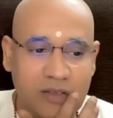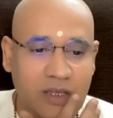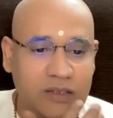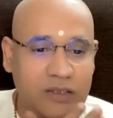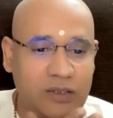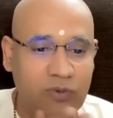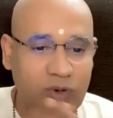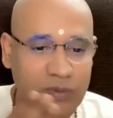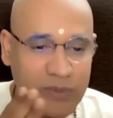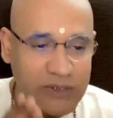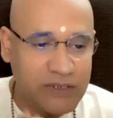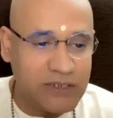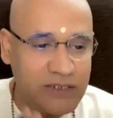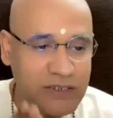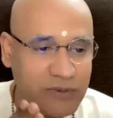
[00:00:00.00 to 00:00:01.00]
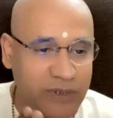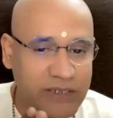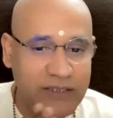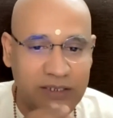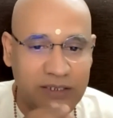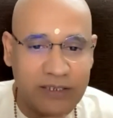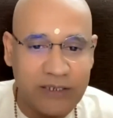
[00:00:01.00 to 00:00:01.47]
Tattvamasi
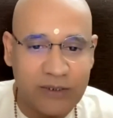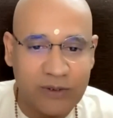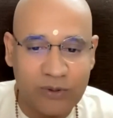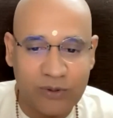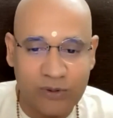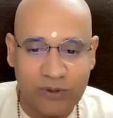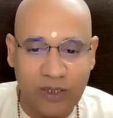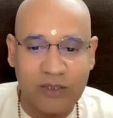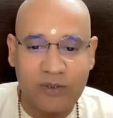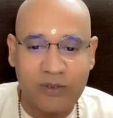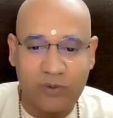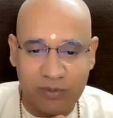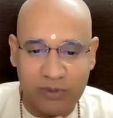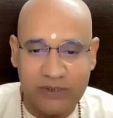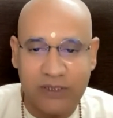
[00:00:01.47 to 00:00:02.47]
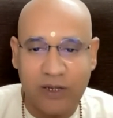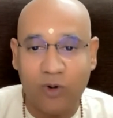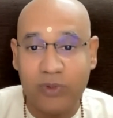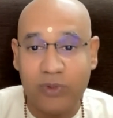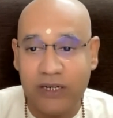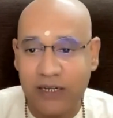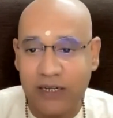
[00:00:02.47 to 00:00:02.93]
Shvetaketu, Tattvamasi,
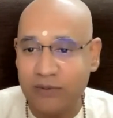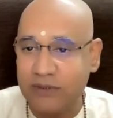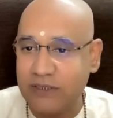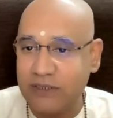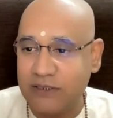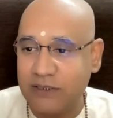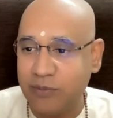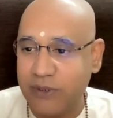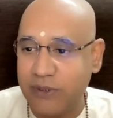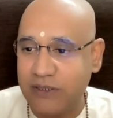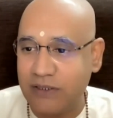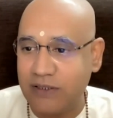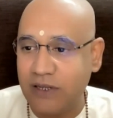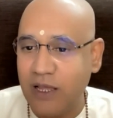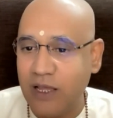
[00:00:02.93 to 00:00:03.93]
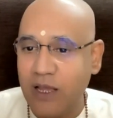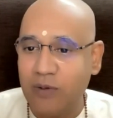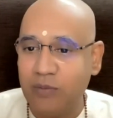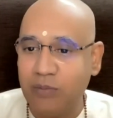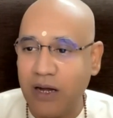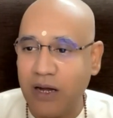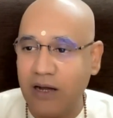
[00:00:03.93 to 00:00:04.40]
how many times it is repeated?
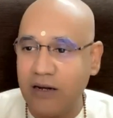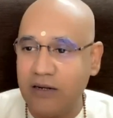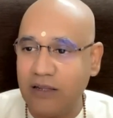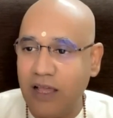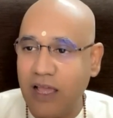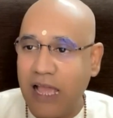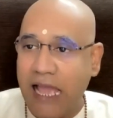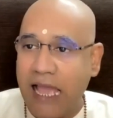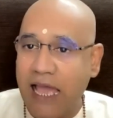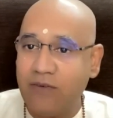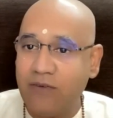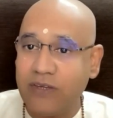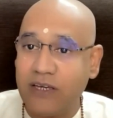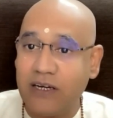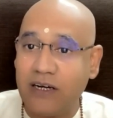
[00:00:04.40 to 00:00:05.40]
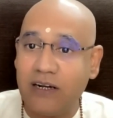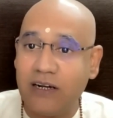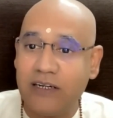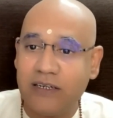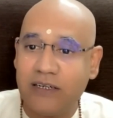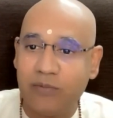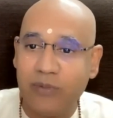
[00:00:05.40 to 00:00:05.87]
But having
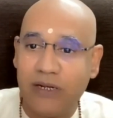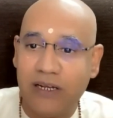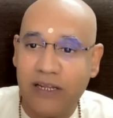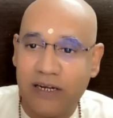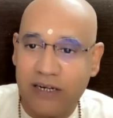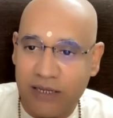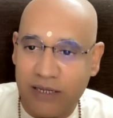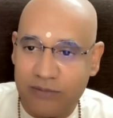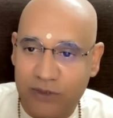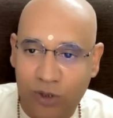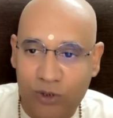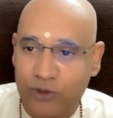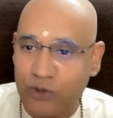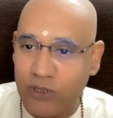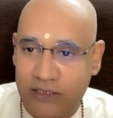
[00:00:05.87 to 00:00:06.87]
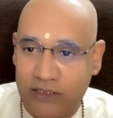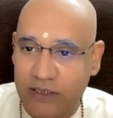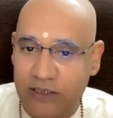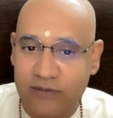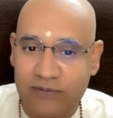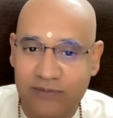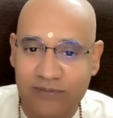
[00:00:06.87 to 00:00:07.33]
heard it a million times also
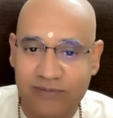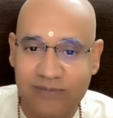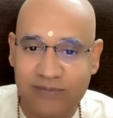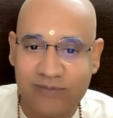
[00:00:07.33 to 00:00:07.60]
nothing